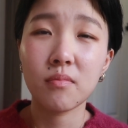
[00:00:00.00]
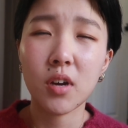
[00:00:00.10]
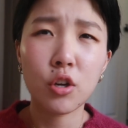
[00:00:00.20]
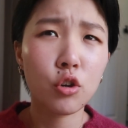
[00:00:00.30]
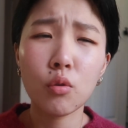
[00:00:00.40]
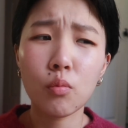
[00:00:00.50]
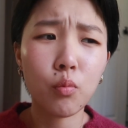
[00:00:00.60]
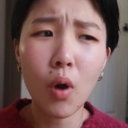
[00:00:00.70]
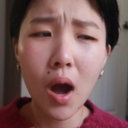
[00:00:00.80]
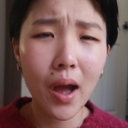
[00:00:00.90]
I don't know
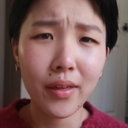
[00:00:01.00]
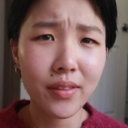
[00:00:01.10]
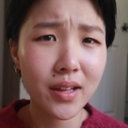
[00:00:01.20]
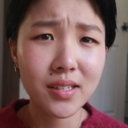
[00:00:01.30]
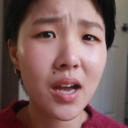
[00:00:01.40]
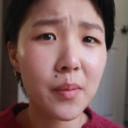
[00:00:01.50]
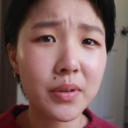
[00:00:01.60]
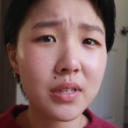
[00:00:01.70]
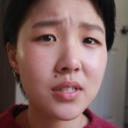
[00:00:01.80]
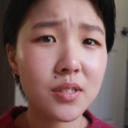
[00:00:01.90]
why that's
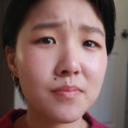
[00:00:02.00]
happened.